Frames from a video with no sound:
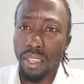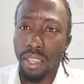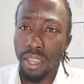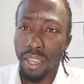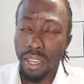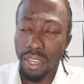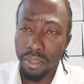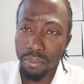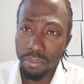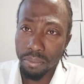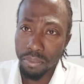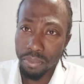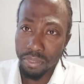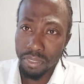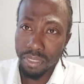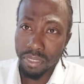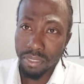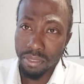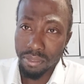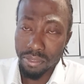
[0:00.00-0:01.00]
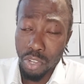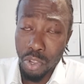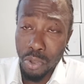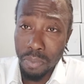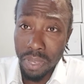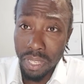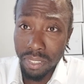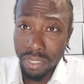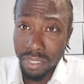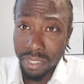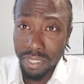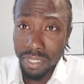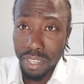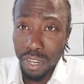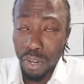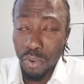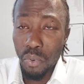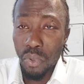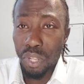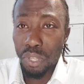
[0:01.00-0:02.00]
Um, comments
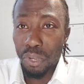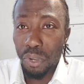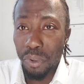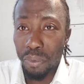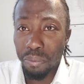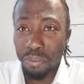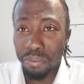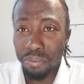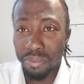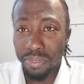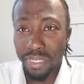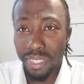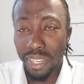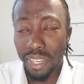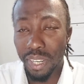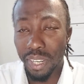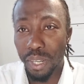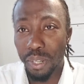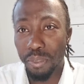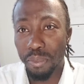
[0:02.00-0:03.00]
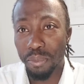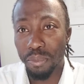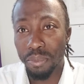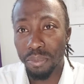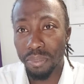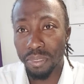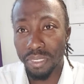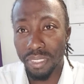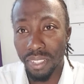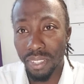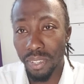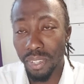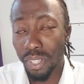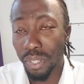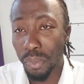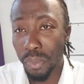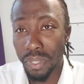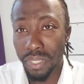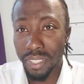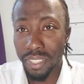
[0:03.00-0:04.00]
are welcome, um, or
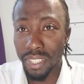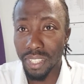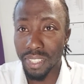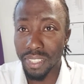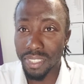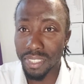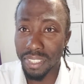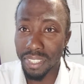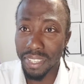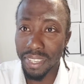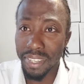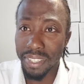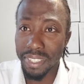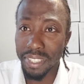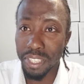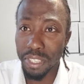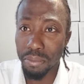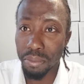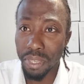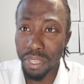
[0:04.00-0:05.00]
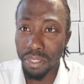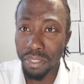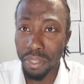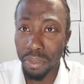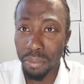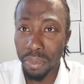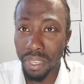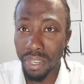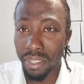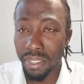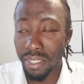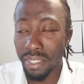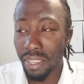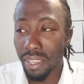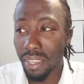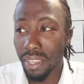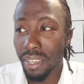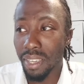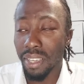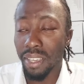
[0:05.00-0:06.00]
questions, you can email them in
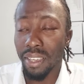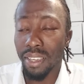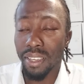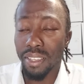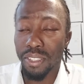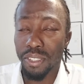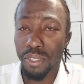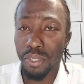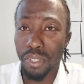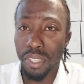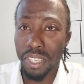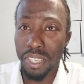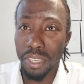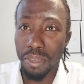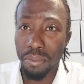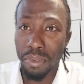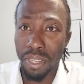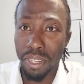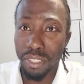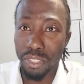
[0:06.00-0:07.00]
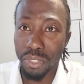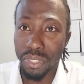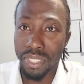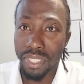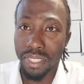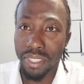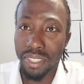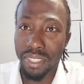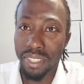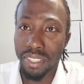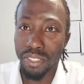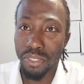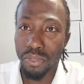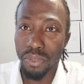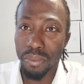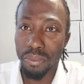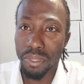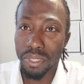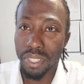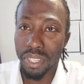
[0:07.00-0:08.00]
to the email address in the
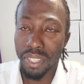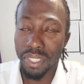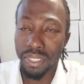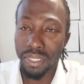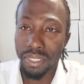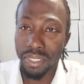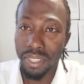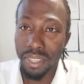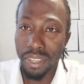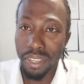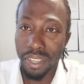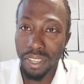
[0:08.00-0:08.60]
description.